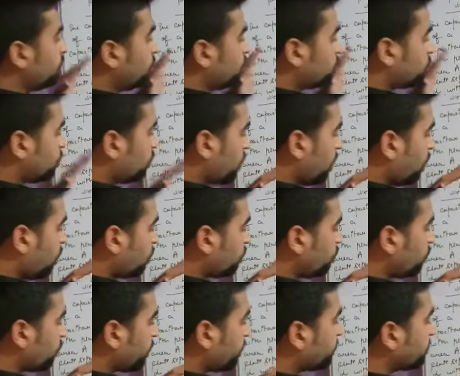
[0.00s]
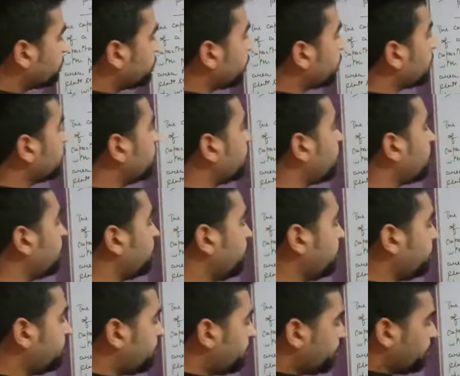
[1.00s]
So now you can see
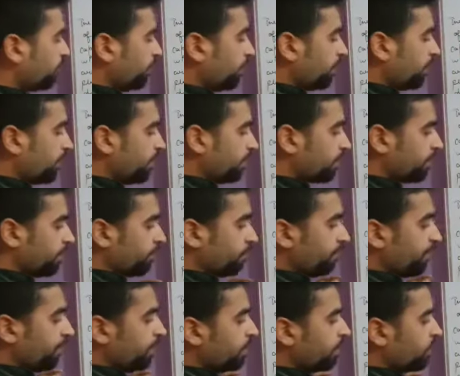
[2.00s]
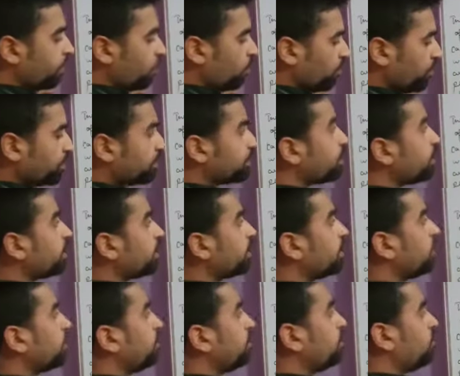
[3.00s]
clearly that one electric field
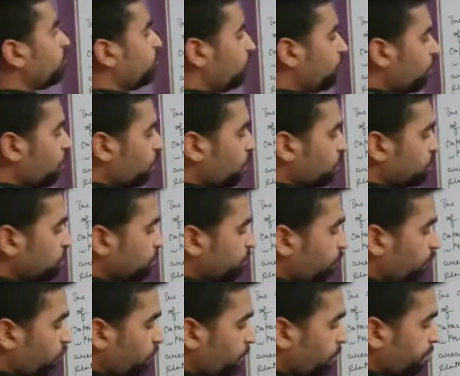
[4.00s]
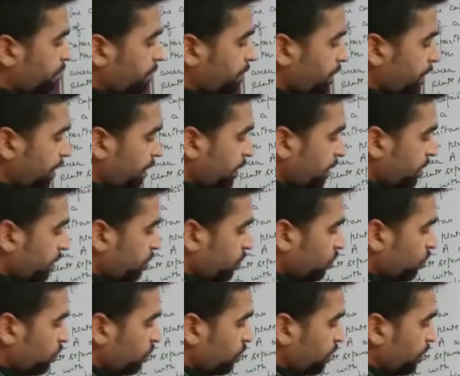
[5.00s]
originally was from here
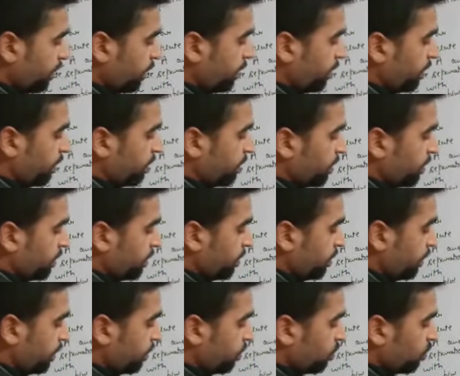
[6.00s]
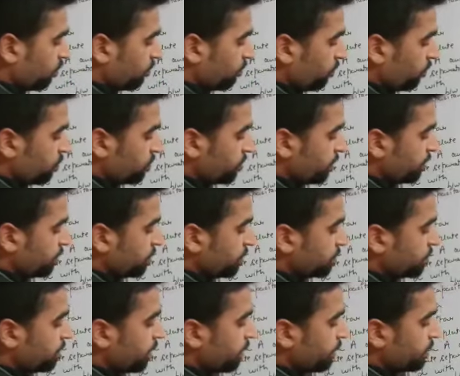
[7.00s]
to here. E naught was in
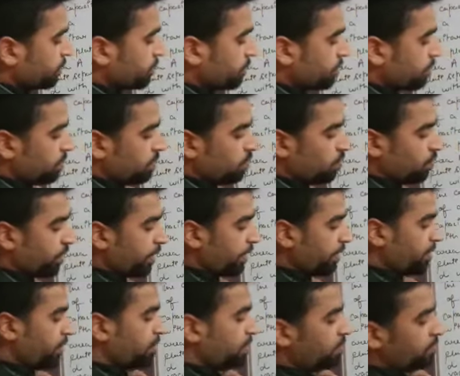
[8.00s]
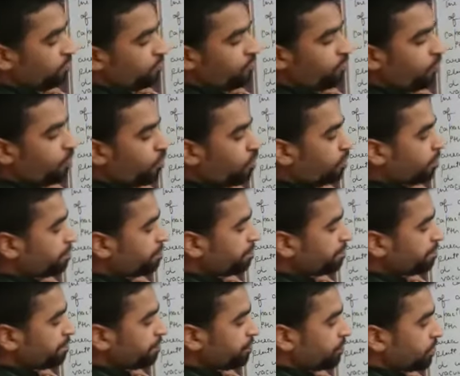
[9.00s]
this direction, okay,
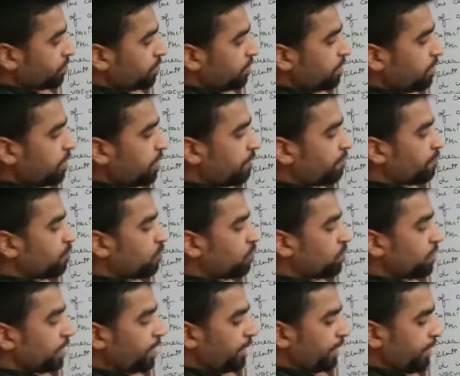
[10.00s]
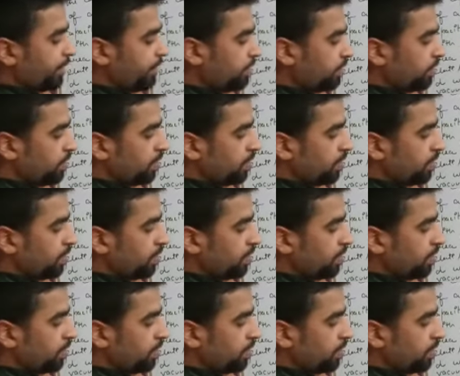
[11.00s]
from left to the right.